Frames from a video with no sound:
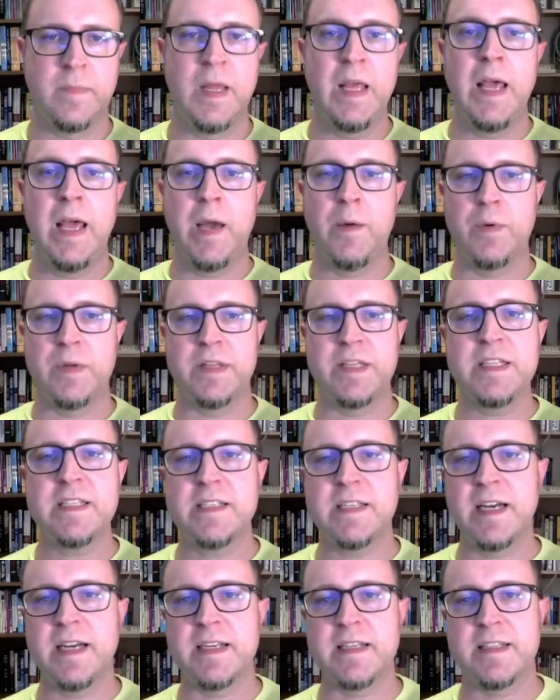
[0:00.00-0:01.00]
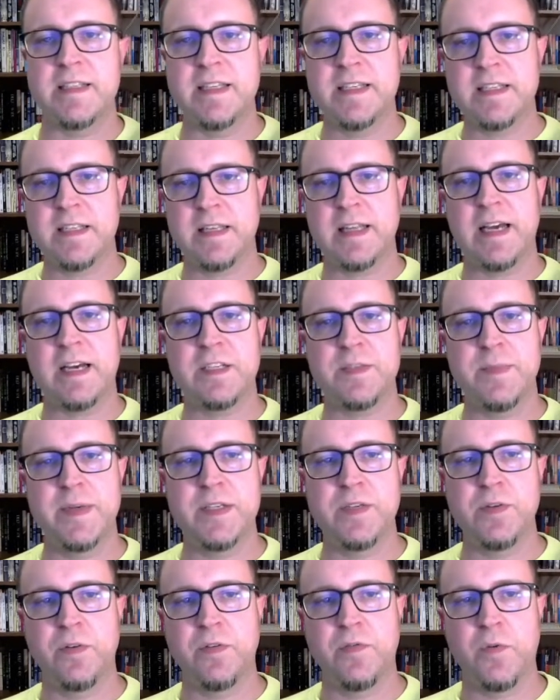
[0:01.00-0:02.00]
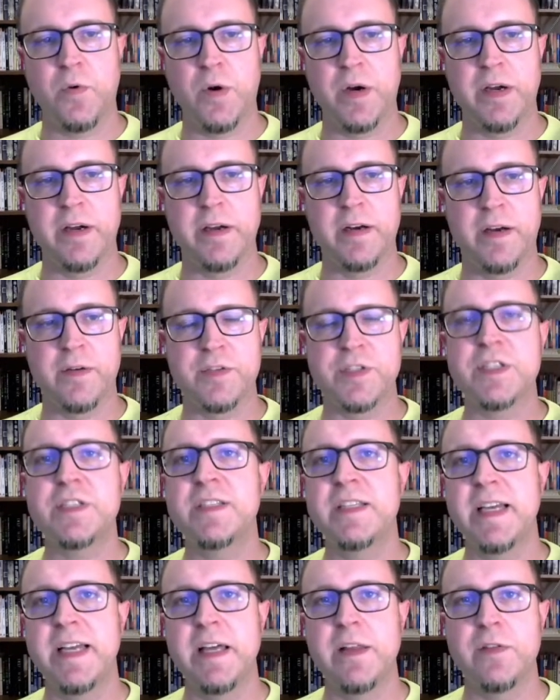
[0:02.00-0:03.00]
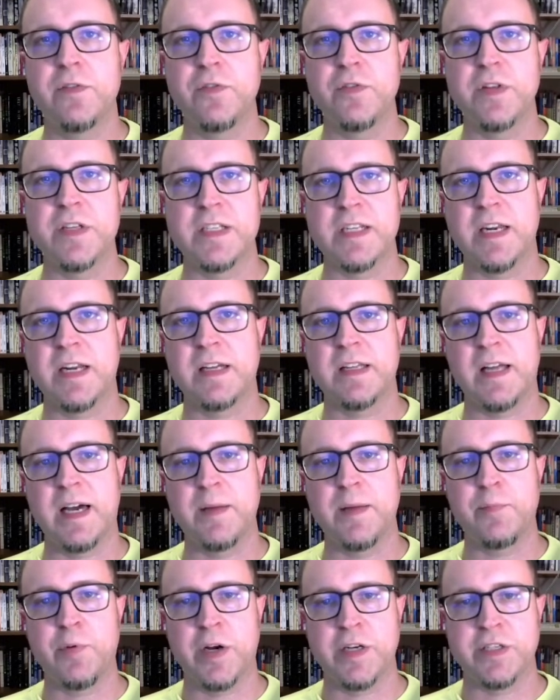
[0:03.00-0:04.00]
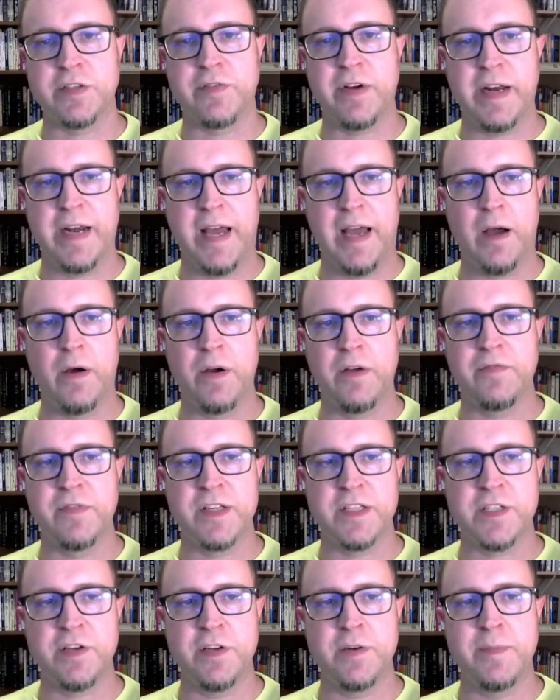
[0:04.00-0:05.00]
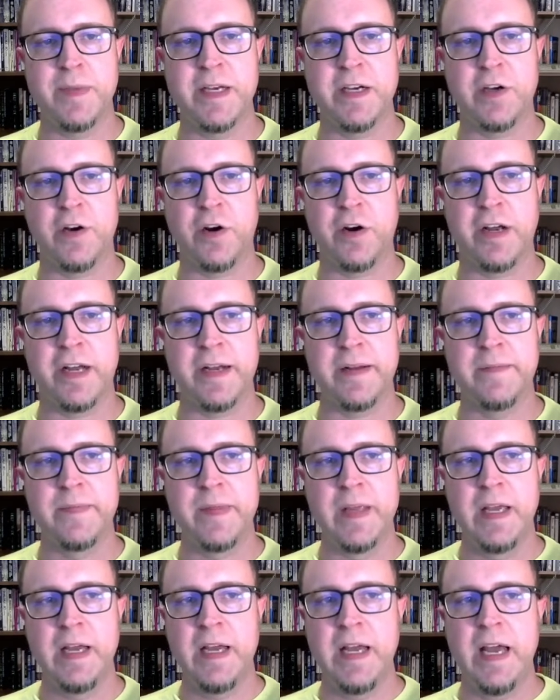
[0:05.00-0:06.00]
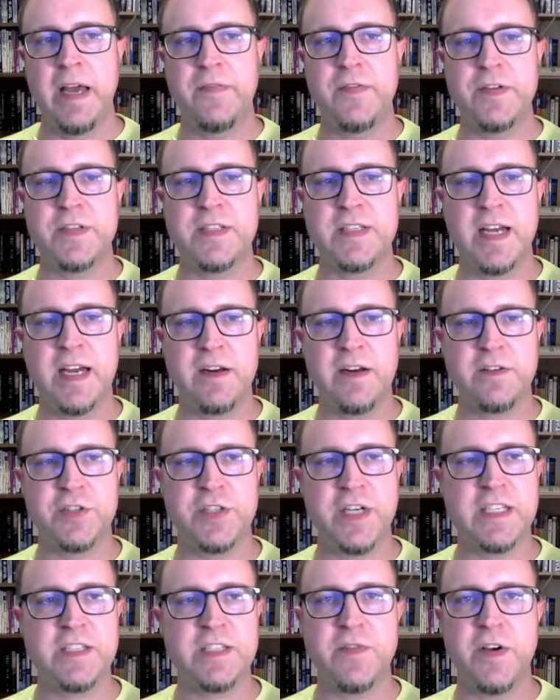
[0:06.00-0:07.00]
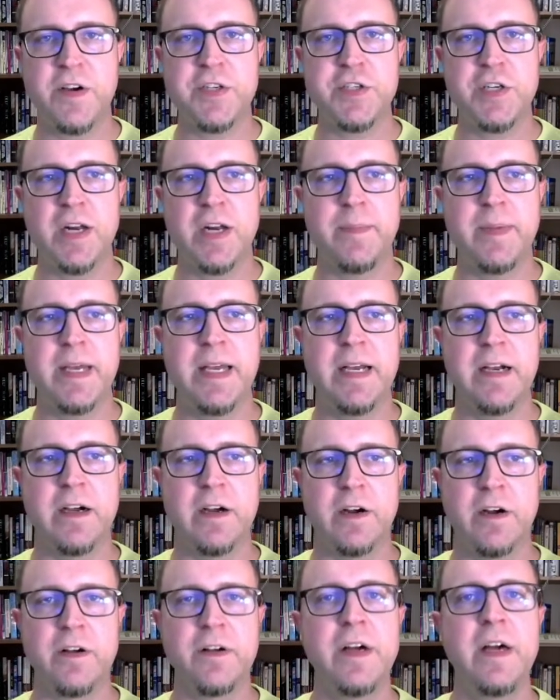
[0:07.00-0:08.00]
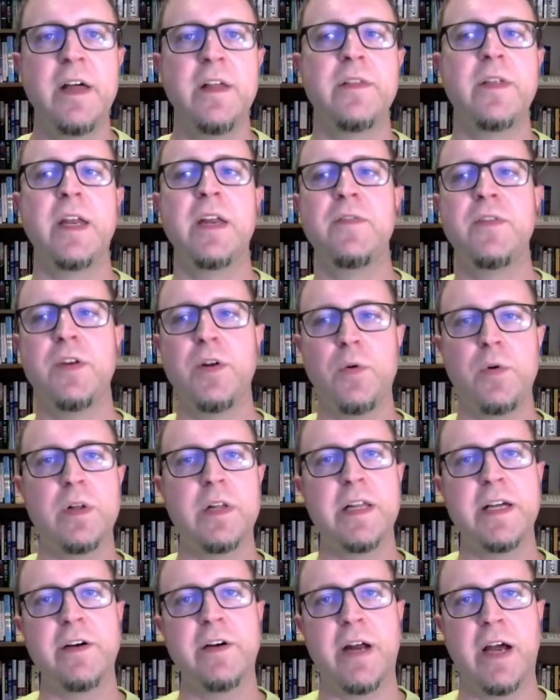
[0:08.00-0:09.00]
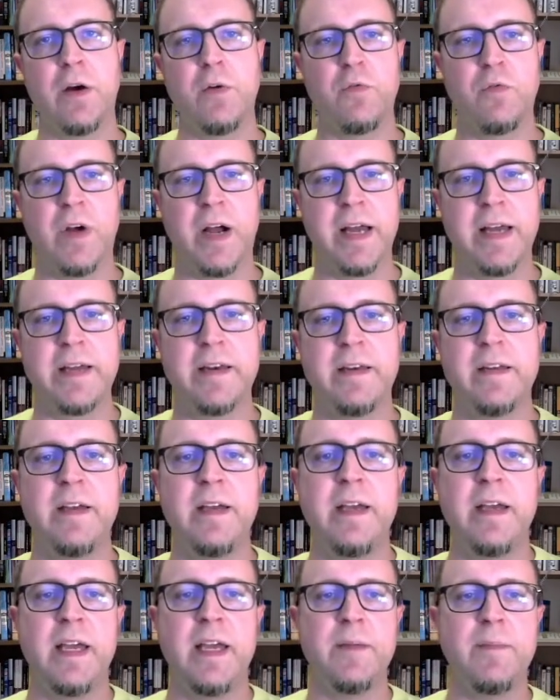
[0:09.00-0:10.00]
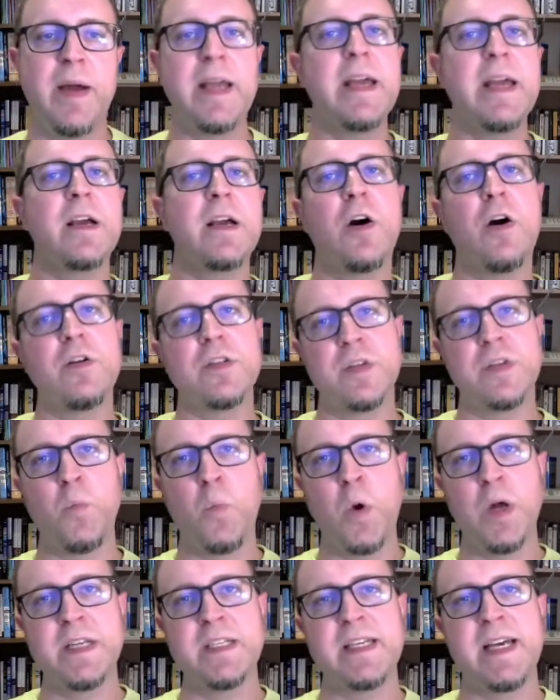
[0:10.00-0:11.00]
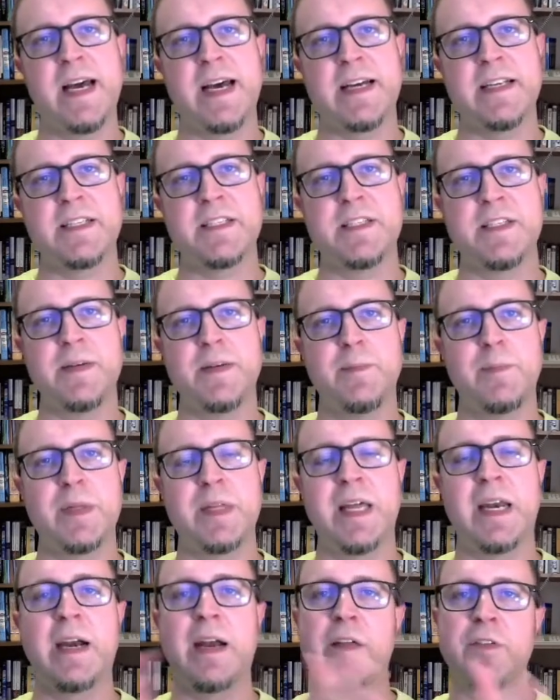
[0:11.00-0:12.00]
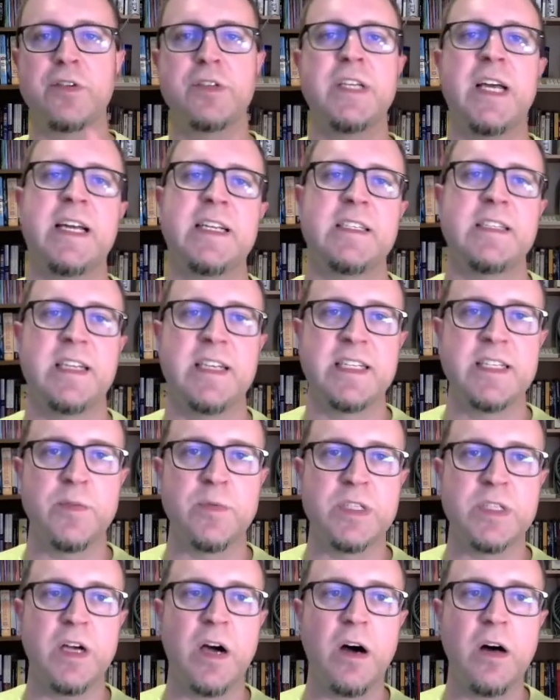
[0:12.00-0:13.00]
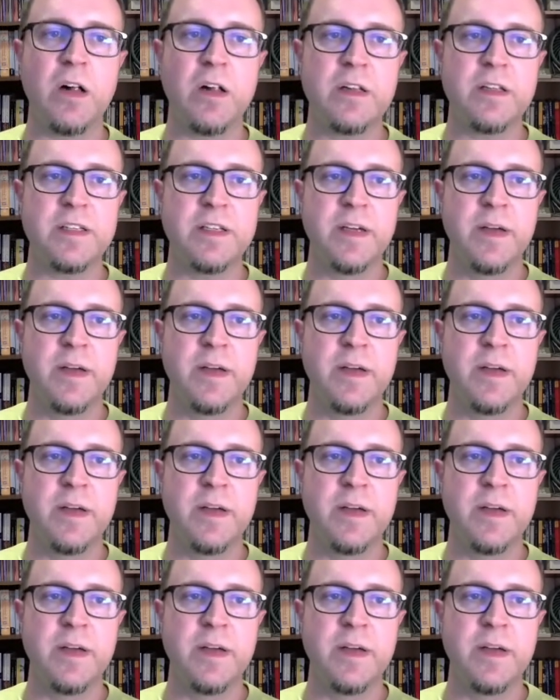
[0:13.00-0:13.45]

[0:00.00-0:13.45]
And what this does, this allows me to avoid, I was just thinking through this on a client project right now, if this could be occurring. If you set a just function up here, then if you don't clear it out right, it might get called in one test, but then another test thinks it was called.